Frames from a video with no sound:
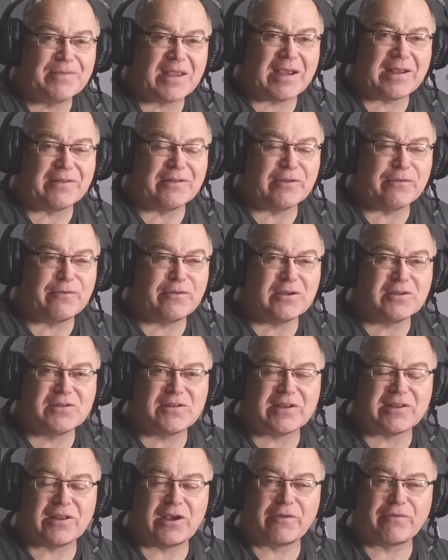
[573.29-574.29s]
And the
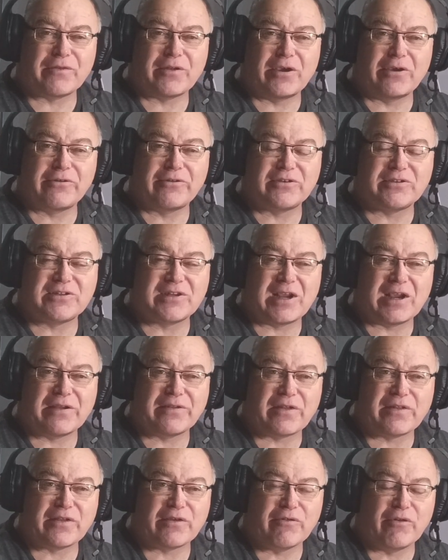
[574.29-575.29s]
first thing that I've noticed
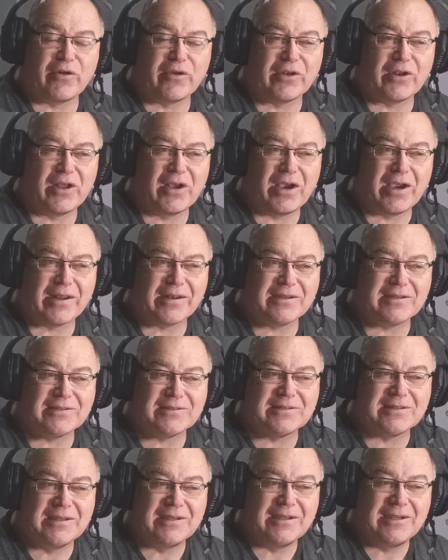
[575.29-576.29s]
now that they're online
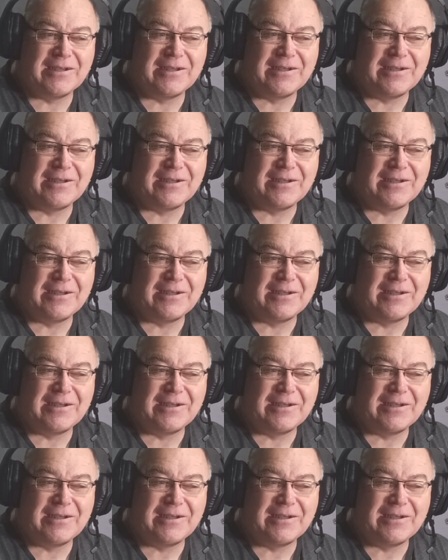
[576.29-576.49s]
is